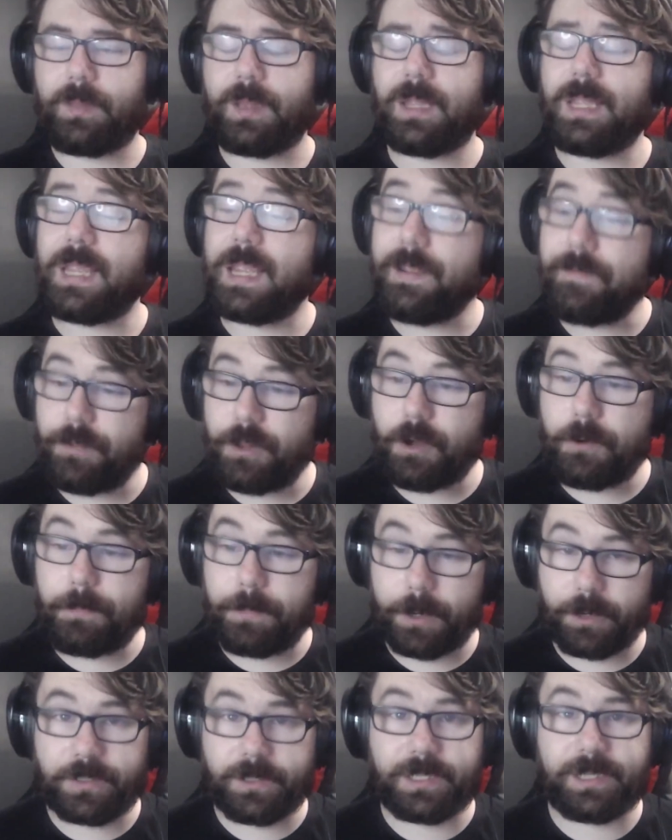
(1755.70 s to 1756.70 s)
even though
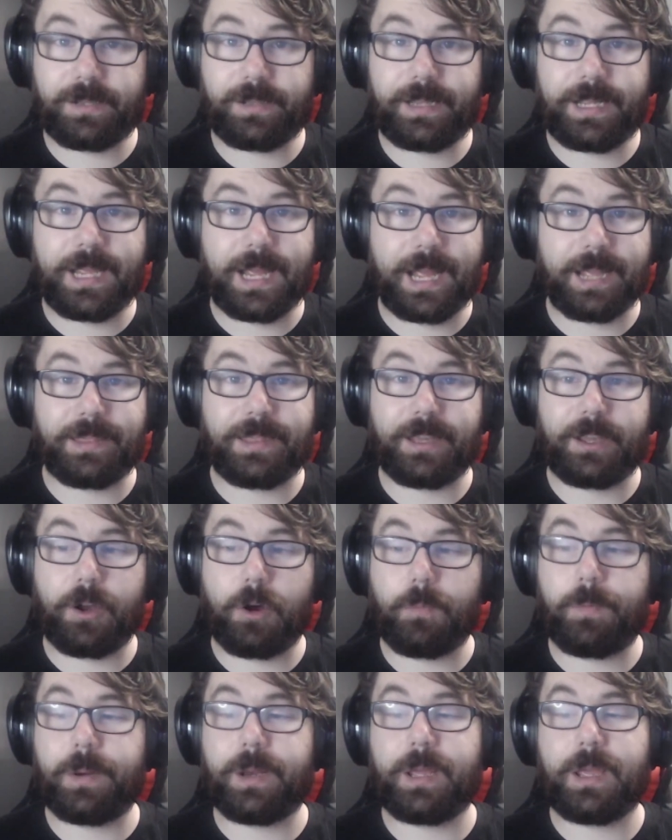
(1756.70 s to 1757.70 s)
personally I think
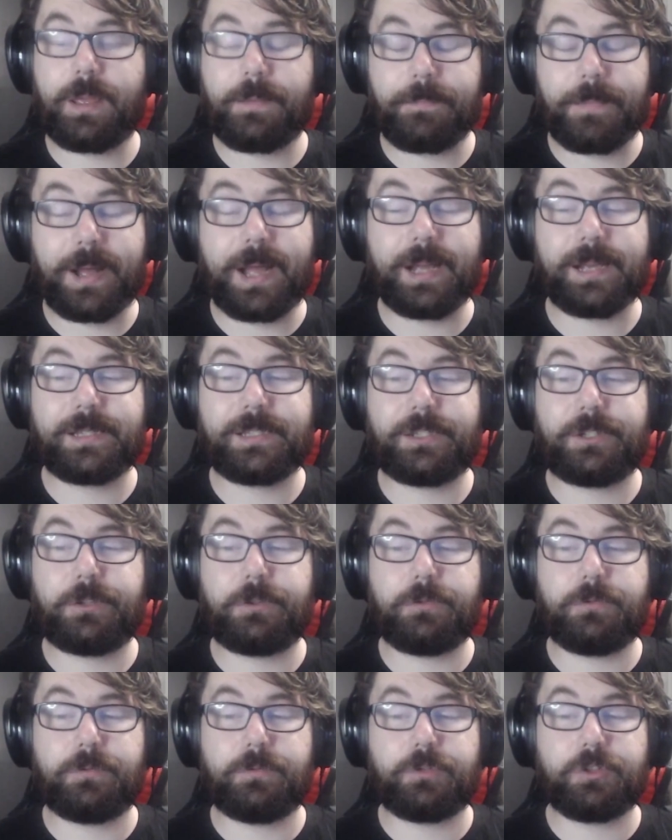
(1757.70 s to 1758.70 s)
opening a box
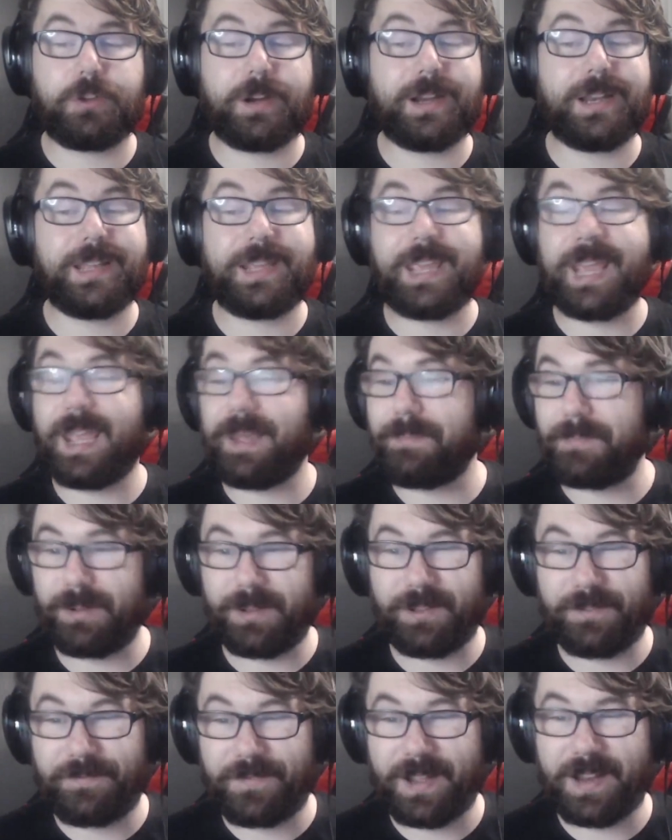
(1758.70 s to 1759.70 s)
to try to gamble
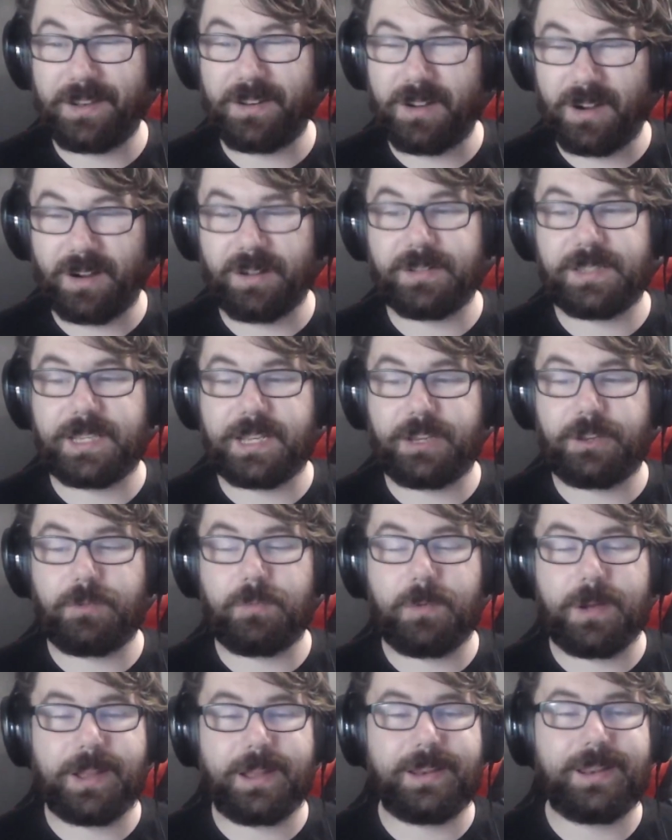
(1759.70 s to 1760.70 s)
to find cards that you
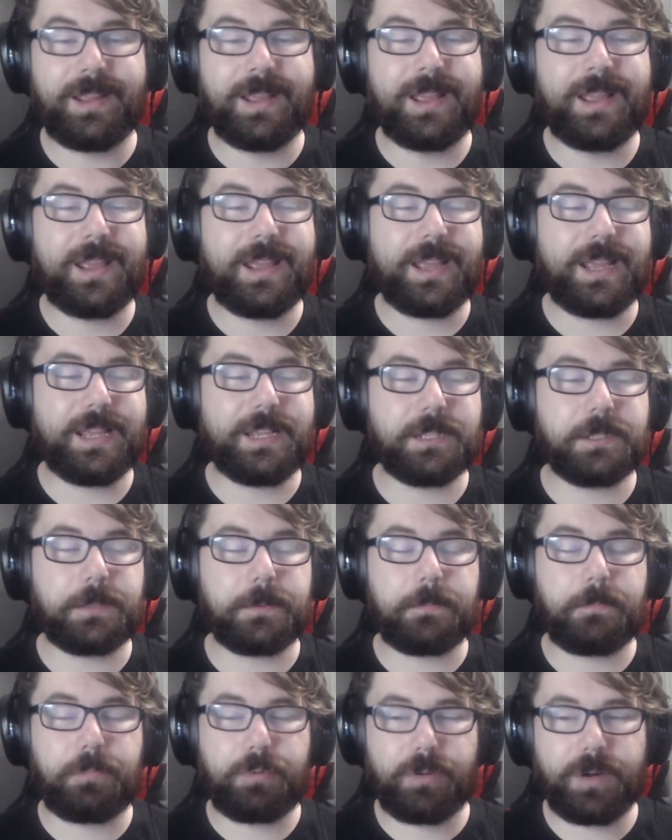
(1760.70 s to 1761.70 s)
want is
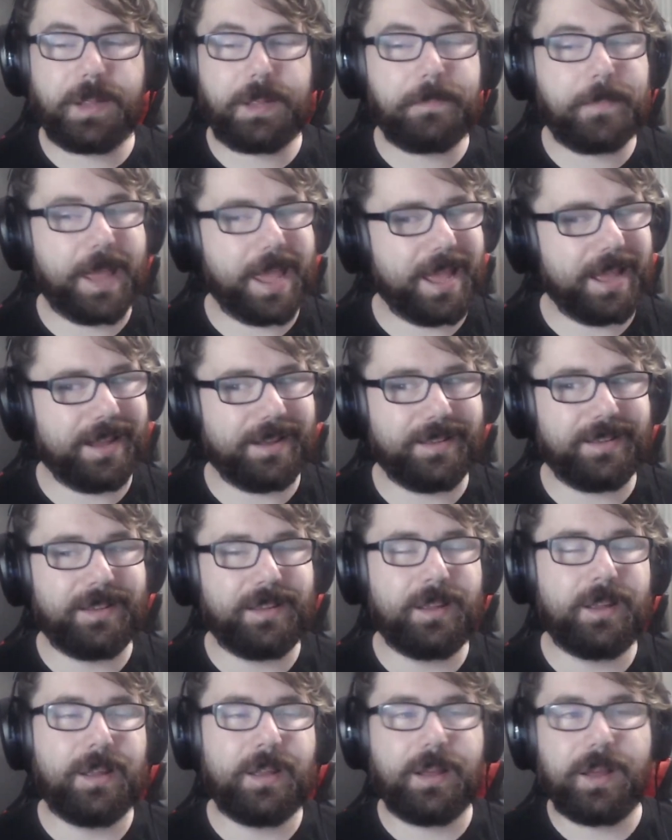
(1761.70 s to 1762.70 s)
pretty bad,
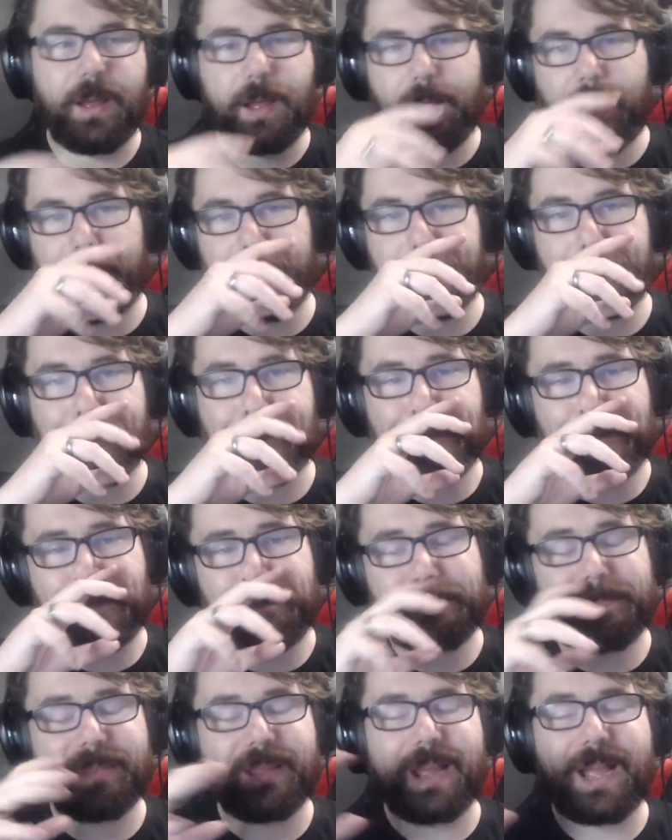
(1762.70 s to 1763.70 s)

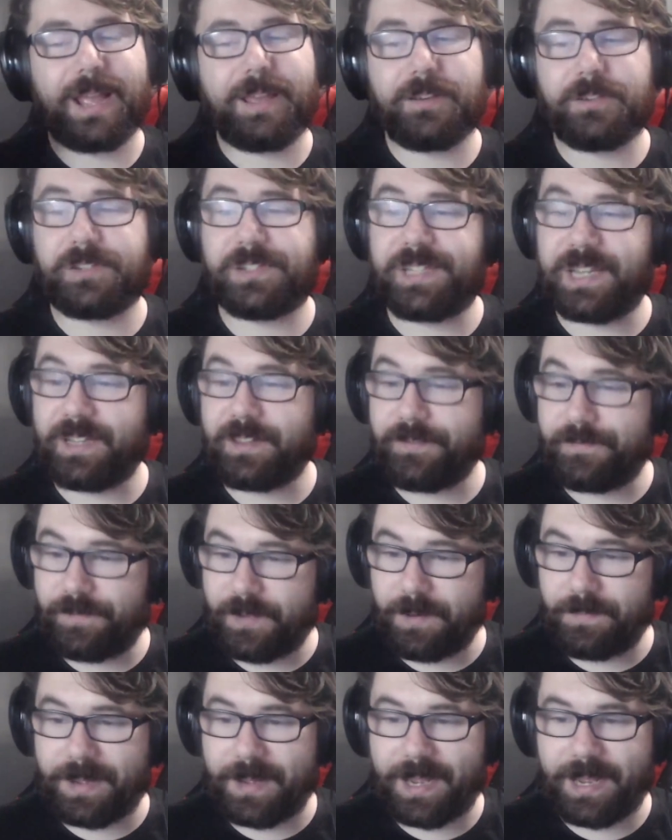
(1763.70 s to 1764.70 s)
I understand the
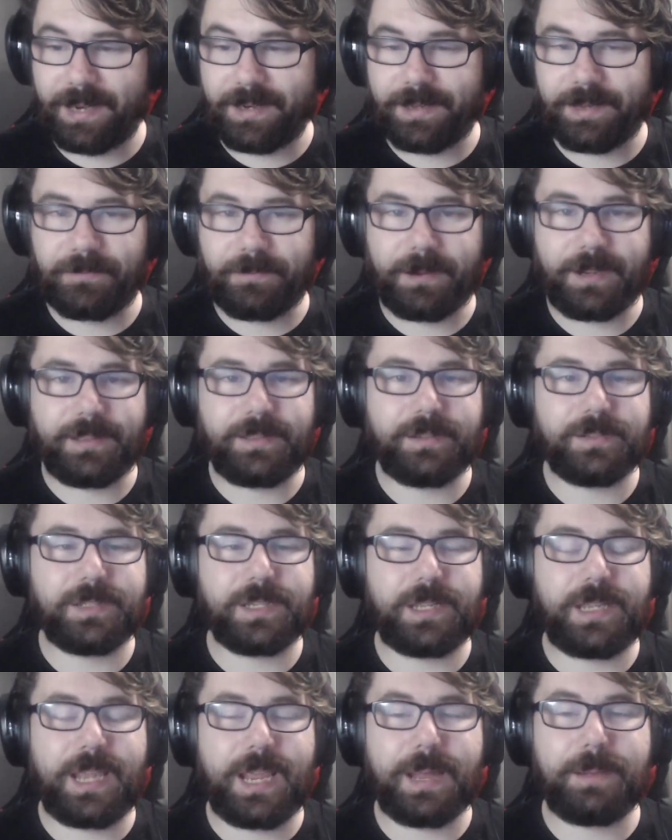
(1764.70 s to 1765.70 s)
fun behind it, right? There's a
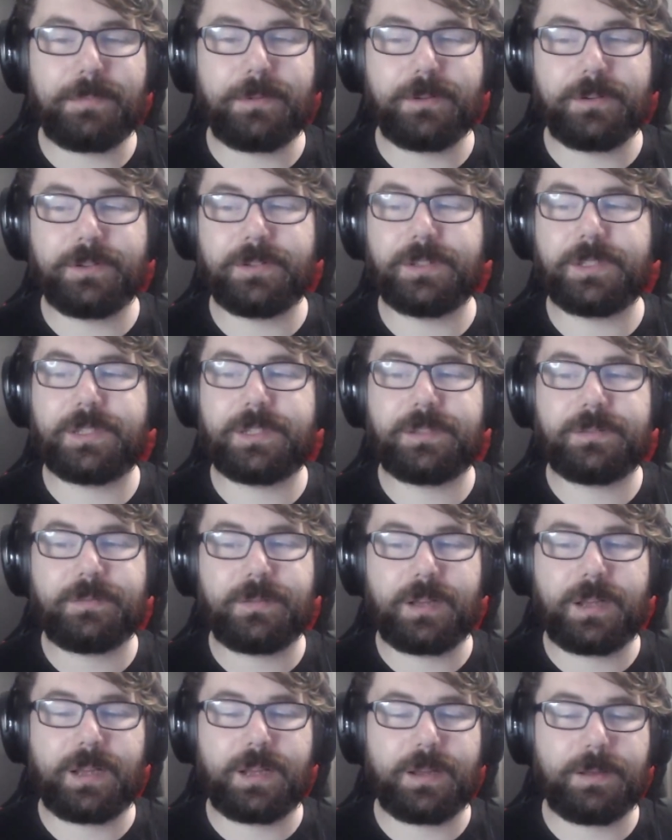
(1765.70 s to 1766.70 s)
gambler's
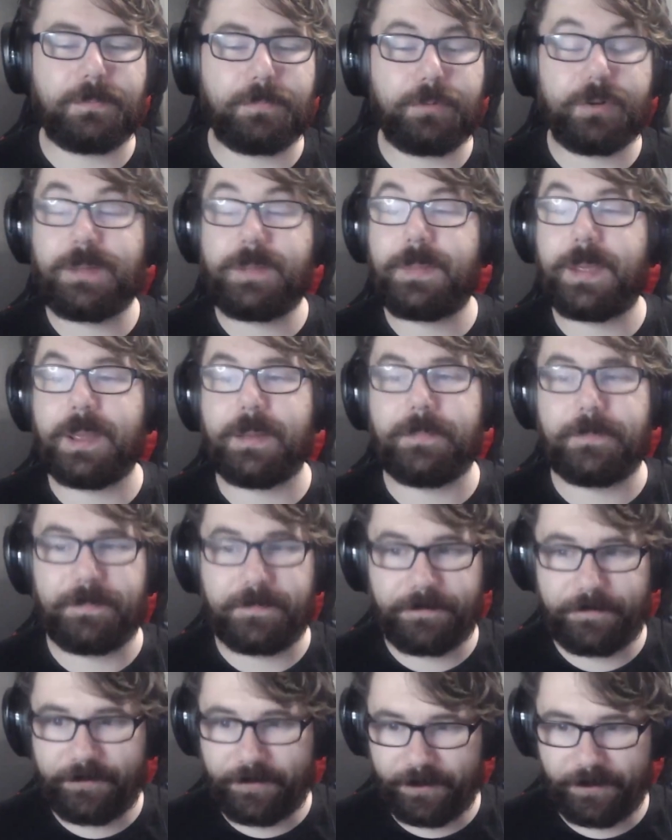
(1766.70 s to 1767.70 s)
premium
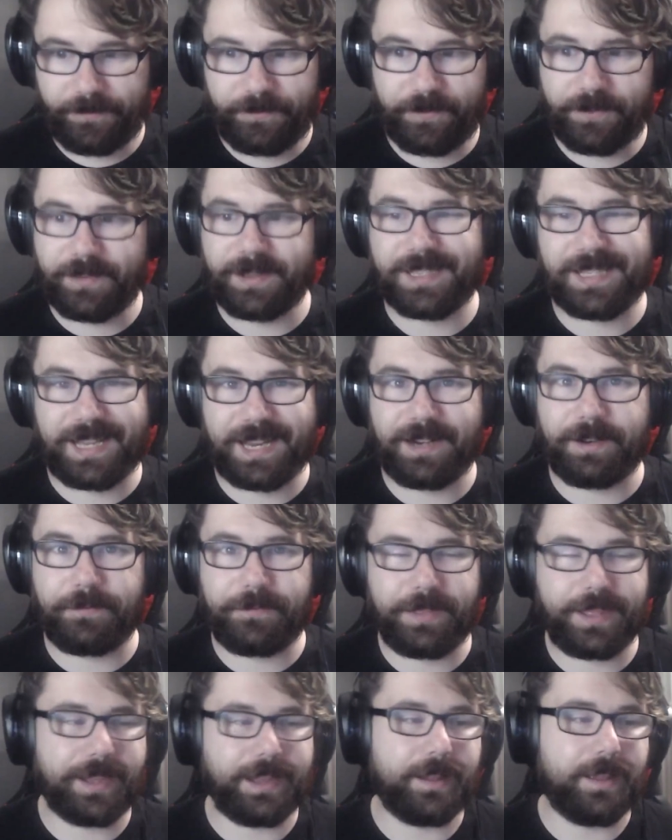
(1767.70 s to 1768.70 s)
for this kind of
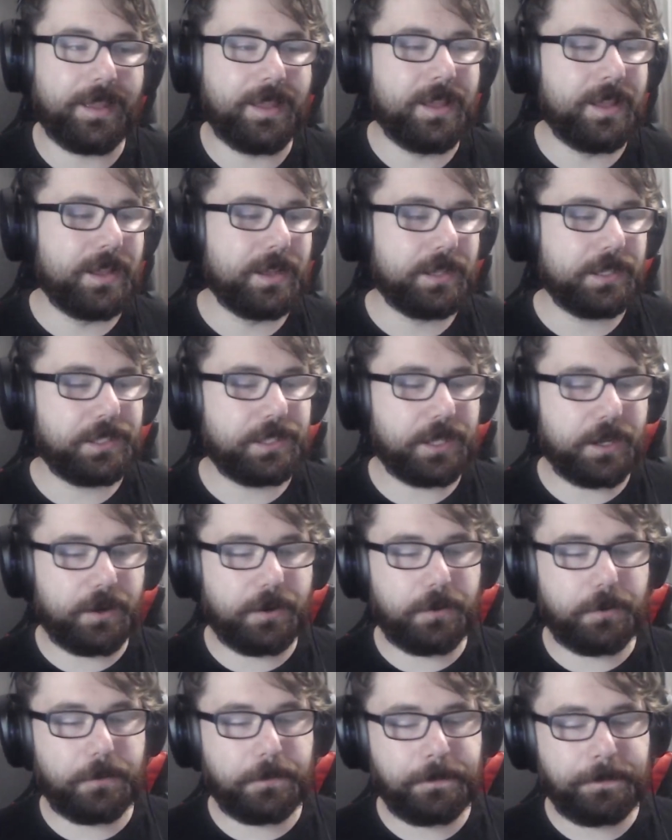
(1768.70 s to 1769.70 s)
thing.
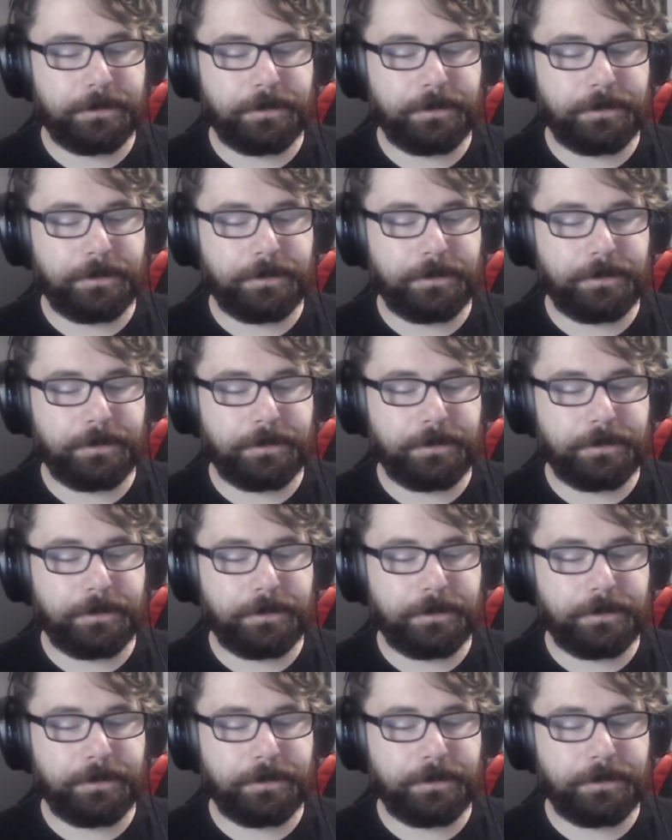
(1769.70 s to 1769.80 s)
So